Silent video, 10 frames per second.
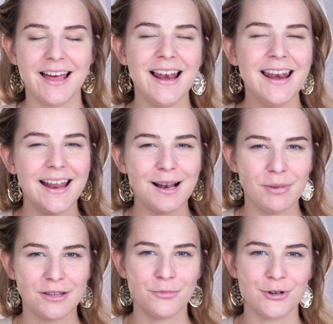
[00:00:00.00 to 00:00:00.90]
a little
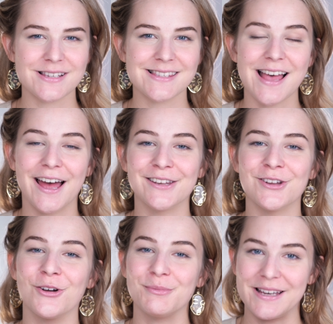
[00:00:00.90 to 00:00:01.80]
bit more sun
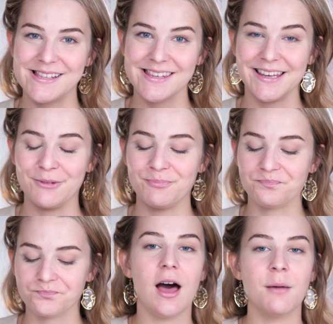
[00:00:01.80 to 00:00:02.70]
on my skin.
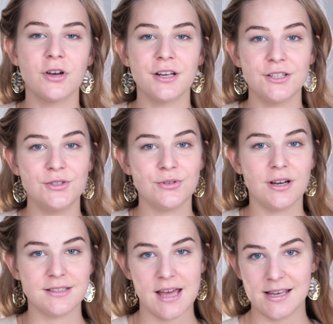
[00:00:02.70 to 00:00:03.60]
I'm gonna do
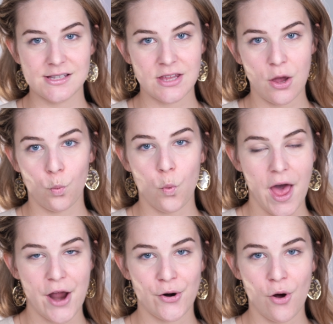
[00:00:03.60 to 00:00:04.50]
a test
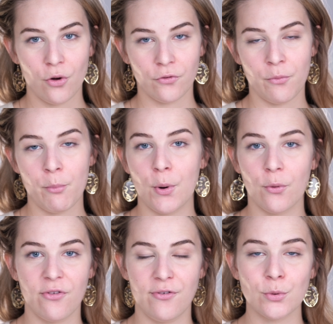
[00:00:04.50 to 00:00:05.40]
wear on
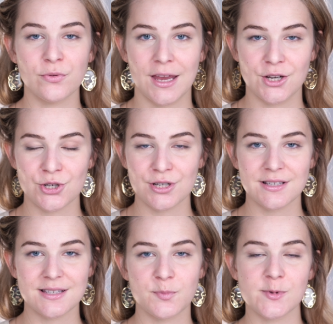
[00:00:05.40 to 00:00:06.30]
both
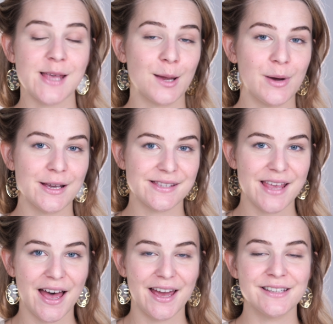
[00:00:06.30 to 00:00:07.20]
foundations side by
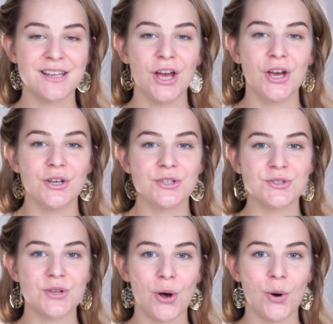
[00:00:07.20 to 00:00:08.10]
side,
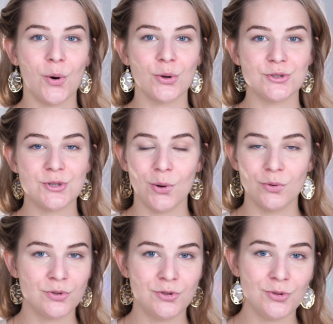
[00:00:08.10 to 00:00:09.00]
so
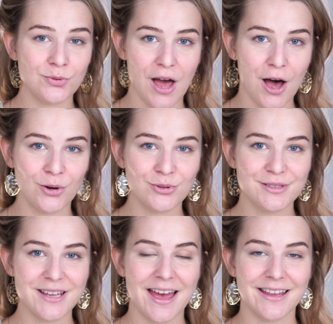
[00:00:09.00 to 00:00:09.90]
don't tune
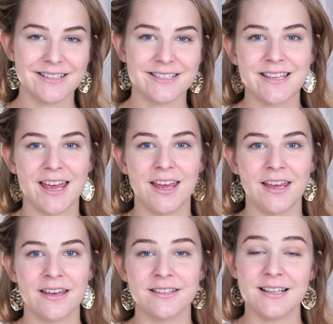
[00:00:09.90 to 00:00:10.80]
out and
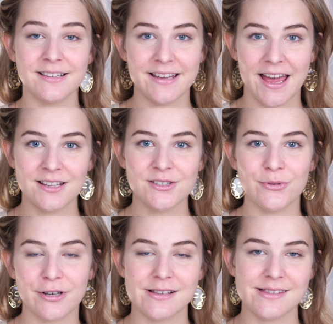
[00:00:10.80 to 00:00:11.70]
stay until the end so
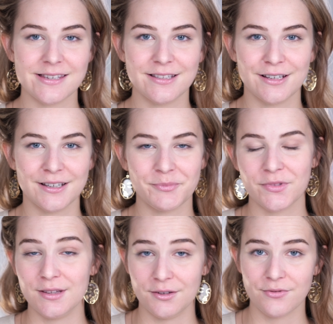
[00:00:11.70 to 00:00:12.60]
you can see the
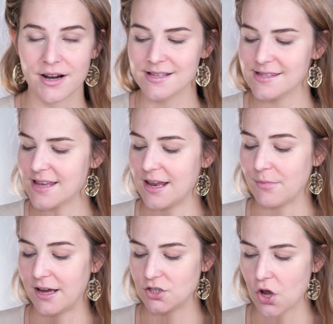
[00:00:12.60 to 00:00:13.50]
difference and
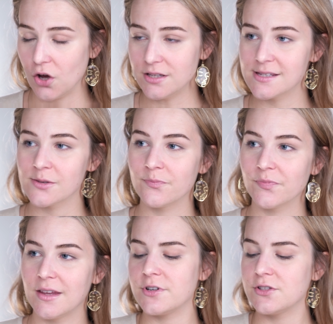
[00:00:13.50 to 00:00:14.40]
my thoughts.
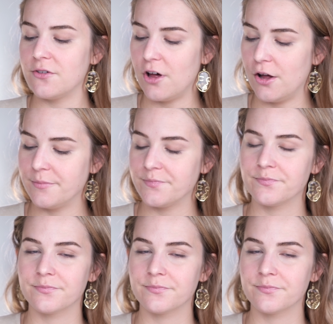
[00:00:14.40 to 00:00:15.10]
First of all,